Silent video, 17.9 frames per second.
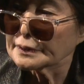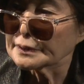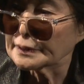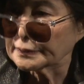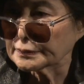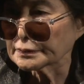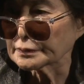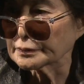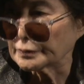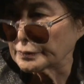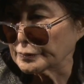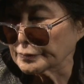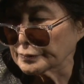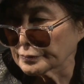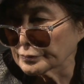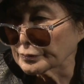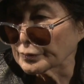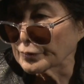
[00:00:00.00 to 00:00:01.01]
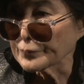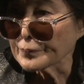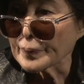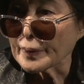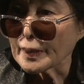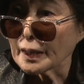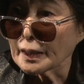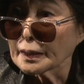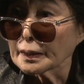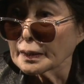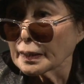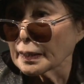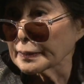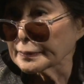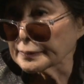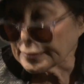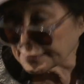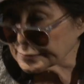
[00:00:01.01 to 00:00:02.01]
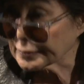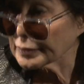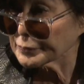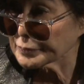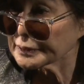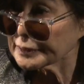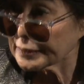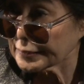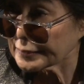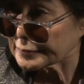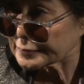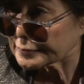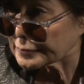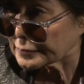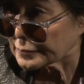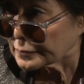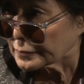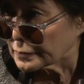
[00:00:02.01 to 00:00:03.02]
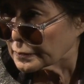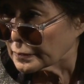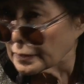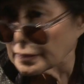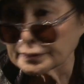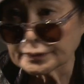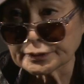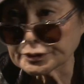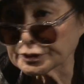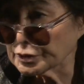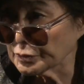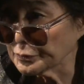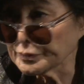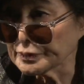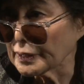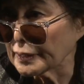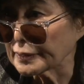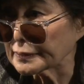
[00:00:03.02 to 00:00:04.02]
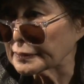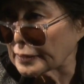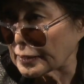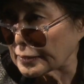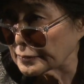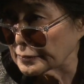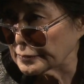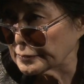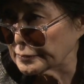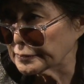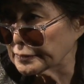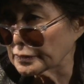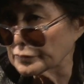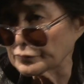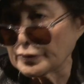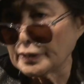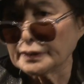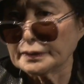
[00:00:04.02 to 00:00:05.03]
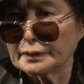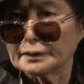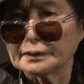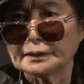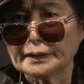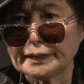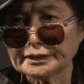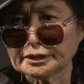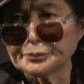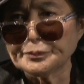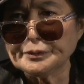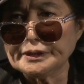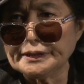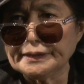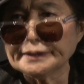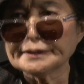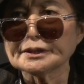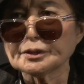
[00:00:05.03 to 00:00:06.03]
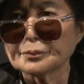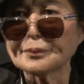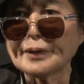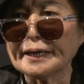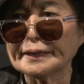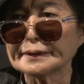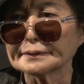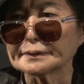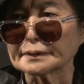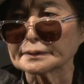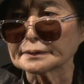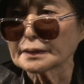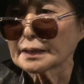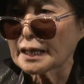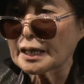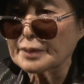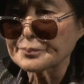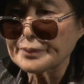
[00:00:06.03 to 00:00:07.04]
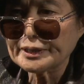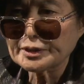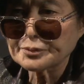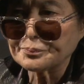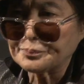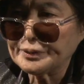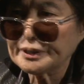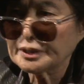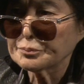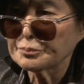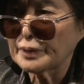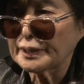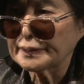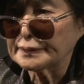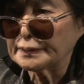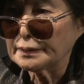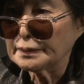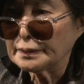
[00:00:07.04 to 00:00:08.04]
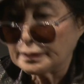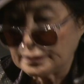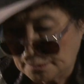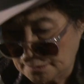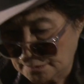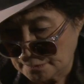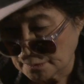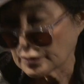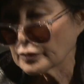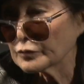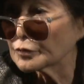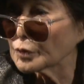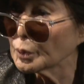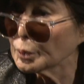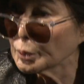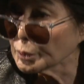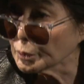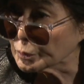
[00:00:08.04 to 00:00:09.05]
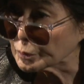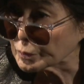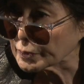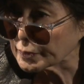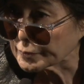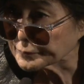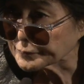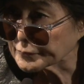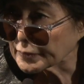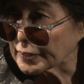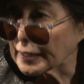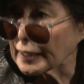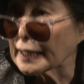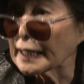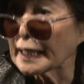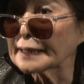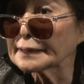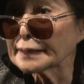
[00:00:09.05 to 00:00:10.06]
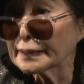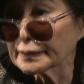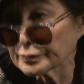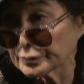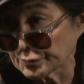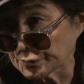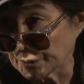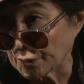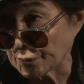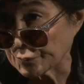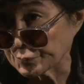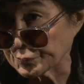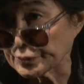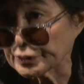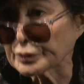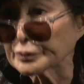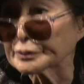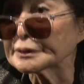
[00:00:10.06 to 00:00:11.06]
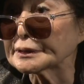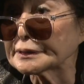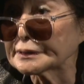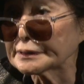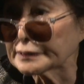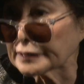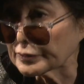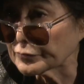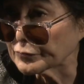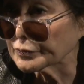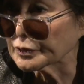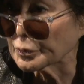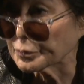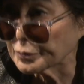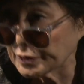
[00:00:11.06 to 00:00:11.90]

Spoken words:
that's good, And that's how it is. And it should be like that. Instead of, let's be independent and make big money. For whom? I'd like to know, because it's not for the